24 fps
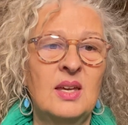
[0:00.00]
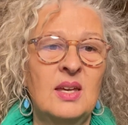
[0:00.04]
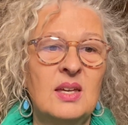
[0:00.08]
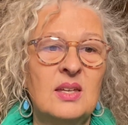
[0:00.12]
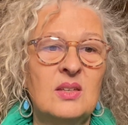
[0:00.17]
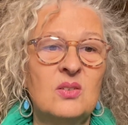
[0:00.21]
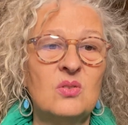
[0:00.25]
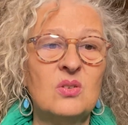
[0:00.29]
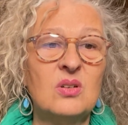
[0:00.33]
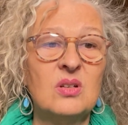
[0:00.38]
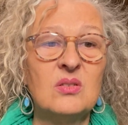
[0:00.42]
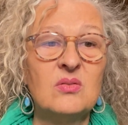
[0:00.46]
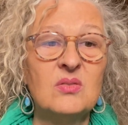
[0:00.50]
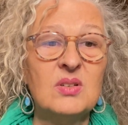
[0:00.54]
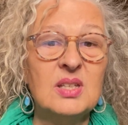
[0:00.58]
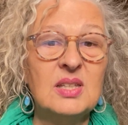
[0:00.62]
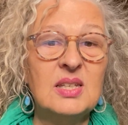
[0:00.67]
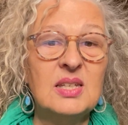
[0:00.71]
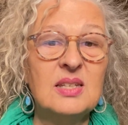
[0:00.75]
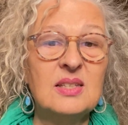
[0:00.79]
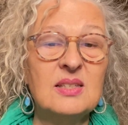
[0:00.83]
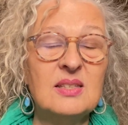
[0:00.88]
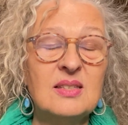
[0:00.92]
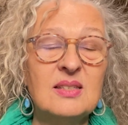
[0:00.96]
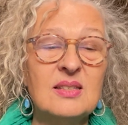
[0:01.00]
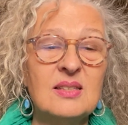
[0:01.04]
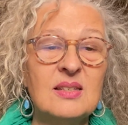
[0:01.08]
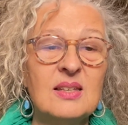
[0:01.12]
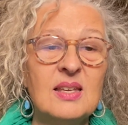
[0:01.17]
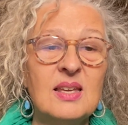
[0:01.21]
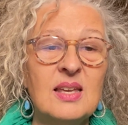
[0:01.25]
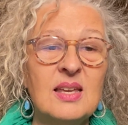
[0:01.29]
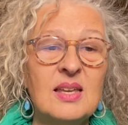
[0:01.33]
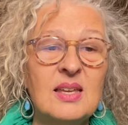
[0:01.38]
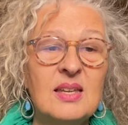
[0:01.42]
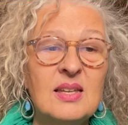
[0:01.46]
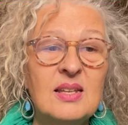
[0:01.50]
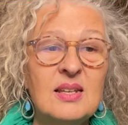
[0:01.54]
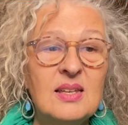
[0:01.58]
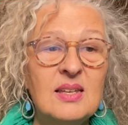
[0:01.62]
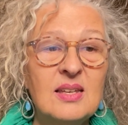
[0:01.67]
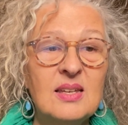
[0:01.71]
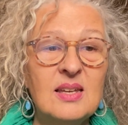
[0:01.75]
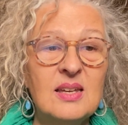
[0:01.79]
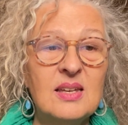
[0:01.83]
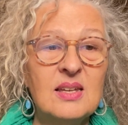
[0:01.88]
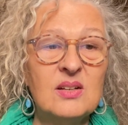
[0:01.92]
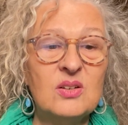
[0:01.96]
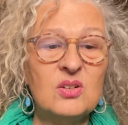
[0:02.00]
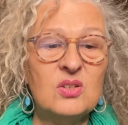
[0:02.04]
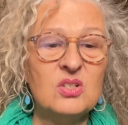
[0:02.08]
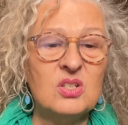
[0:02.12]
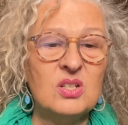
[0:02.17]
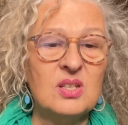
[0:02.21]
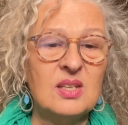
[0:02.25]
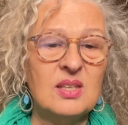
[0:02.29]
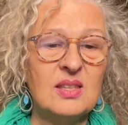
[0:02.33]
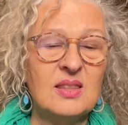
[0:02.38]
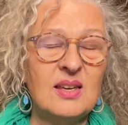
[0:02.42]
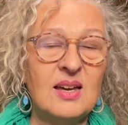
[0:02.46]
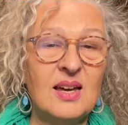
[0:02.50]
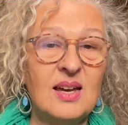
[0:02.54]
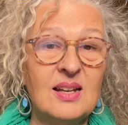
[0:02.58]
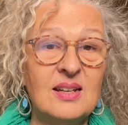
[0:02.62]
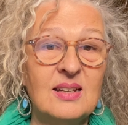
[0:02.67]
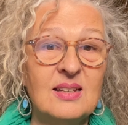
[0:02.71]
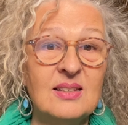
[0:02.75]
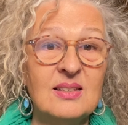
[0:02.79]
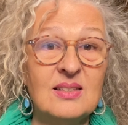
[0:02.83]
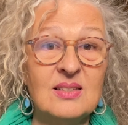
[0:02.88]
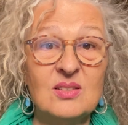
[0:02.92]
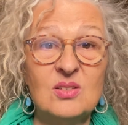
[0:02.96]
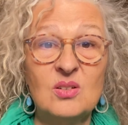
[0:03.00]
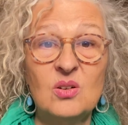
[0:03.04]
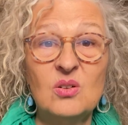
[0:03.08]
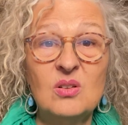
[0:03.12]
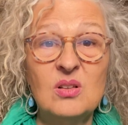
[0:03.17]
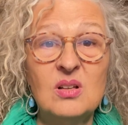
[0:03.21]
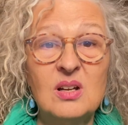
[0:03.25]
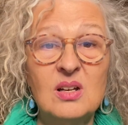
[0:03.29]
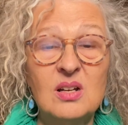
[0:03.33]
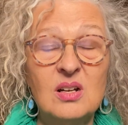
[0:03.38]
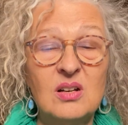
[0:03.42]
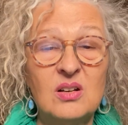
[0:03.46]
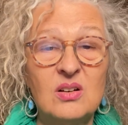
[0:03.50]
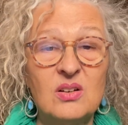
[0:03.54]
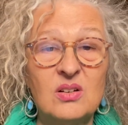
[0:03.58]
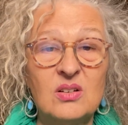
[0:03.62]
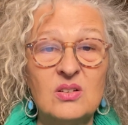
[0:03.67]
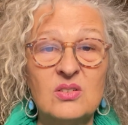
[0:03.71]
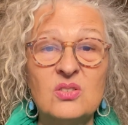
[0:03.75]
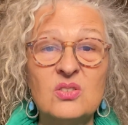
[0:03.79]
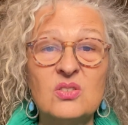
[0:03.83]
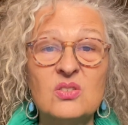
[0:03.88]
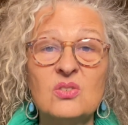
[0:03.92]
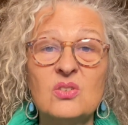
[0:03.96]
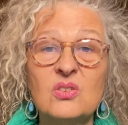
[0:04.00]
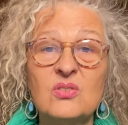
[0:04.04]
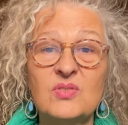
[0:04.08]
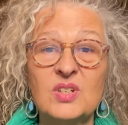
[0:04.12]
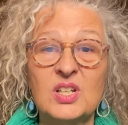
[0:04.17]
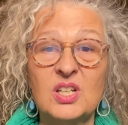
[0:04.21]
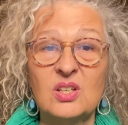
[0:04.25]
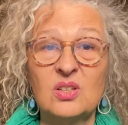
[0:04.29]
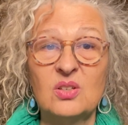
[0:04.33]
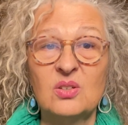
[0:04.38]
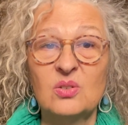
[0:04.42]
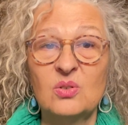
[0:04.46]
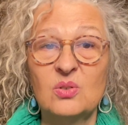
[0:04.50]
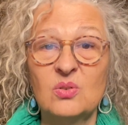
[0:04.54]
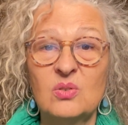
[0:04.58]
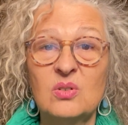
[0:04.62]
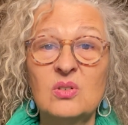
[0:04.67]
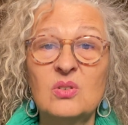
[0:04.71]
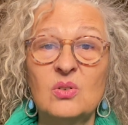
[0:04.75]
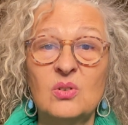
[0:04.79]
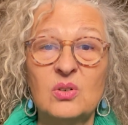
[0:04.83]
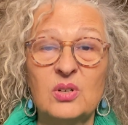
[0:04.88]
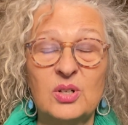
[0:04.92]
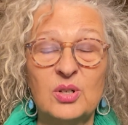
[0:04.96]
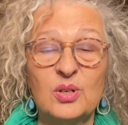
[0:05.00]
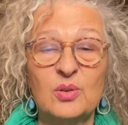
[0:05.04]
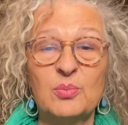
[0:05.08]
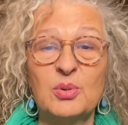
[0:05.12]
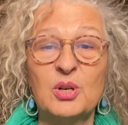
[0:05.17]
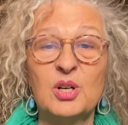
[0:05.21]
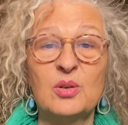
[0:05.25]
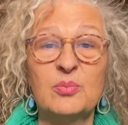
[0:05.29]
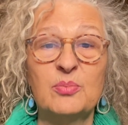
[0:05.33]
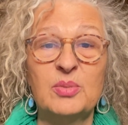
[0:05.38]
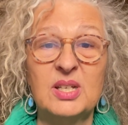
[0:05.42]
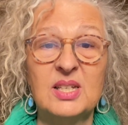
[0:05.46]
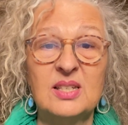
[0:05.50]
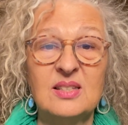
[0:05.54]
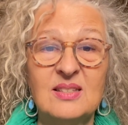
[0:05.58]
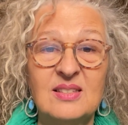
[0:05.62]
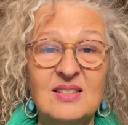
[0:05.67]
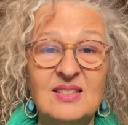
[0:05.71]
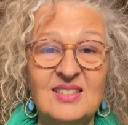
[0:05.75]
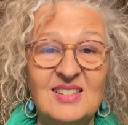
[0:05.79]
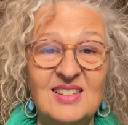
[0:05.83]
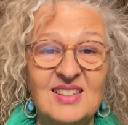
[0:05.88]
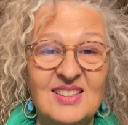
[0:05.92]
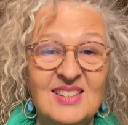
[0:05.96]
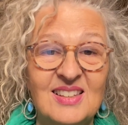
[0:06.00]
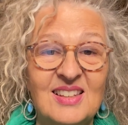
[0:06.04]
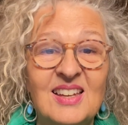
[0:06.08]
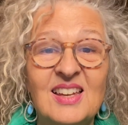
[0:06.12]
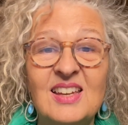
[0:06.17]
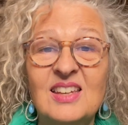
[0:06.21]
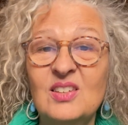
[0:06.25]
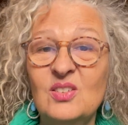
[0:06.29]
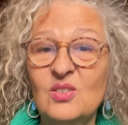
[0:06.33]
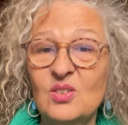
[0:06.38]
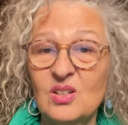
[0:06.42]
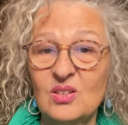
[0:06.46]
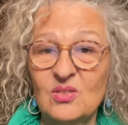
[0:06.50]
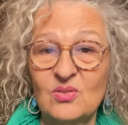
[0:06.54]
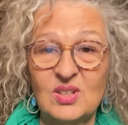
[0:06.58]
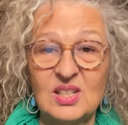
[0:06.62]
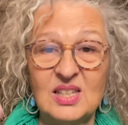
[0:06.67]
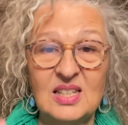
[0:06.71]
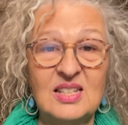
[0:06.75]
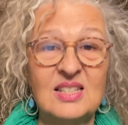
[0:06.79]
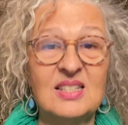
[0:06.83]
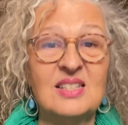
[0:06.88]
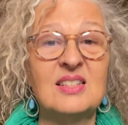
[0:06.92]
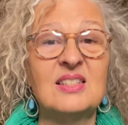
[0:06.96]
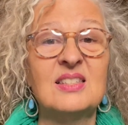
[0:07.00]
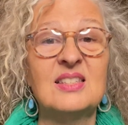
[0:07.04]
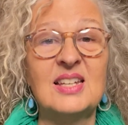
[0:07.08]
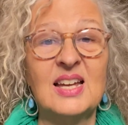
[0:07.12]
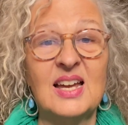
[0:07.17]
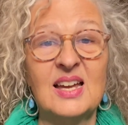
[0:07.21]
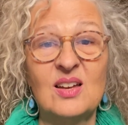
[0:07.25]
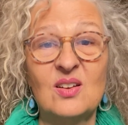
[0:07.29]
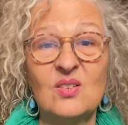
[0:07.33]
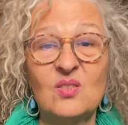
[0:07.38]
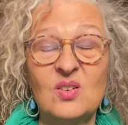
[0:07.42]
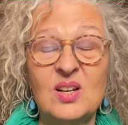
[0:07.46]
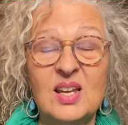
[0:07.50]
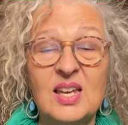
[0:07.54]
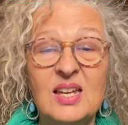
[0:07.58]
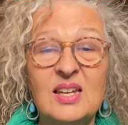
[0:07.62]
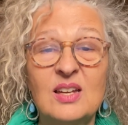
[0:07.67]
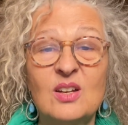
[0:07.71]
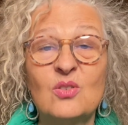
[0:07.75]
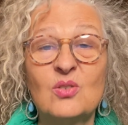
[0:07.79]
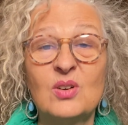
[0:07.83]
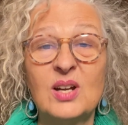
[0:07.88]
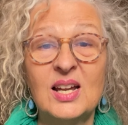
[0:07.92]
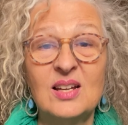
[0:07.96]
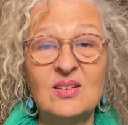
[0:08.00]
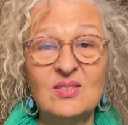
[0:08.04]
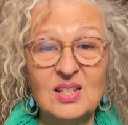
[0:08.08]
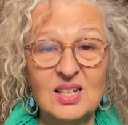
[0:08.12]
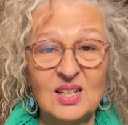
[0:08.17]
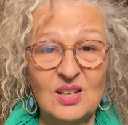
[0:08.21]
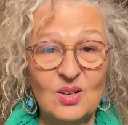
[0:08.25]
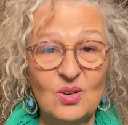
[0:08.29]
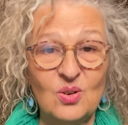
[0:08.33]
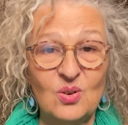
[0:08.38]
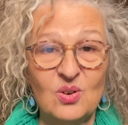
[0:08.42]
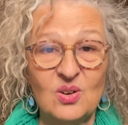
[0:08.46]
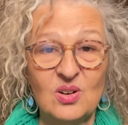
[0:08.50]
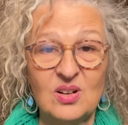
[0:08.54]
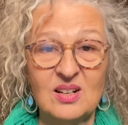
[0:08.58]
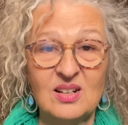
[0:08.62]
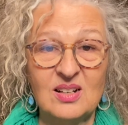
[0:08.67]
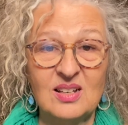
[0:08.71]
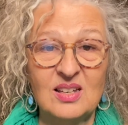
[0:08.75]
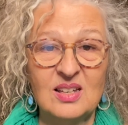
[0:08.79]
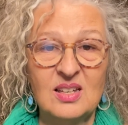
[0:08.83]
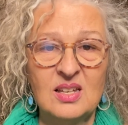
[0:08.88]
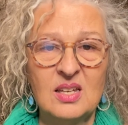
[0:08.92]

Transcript: You can release any energy that is no longer serving you or your purpose. You can release it down a grounding cord.